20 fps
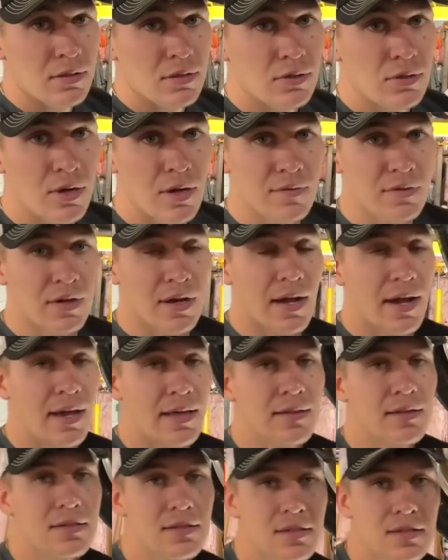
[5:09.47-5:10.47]
Whoever
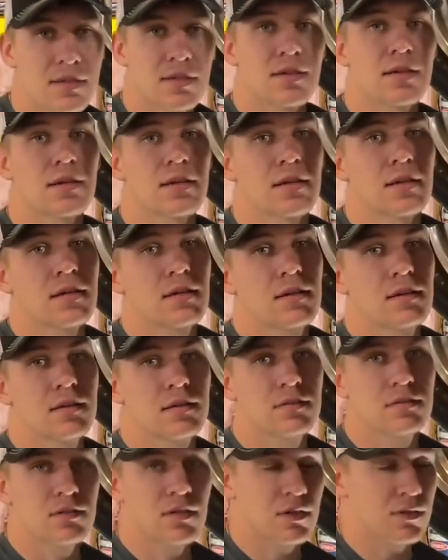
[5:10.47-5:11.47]
had this thing
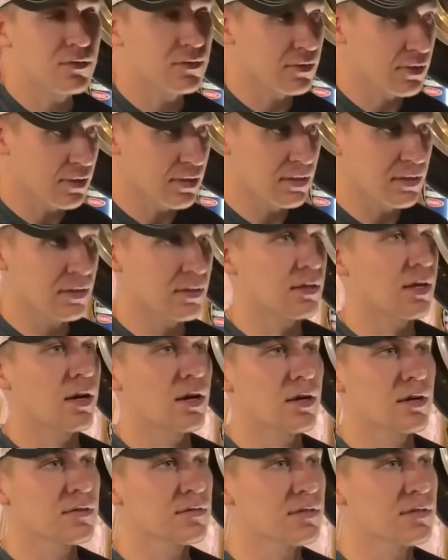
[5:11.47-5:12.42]
took really good care of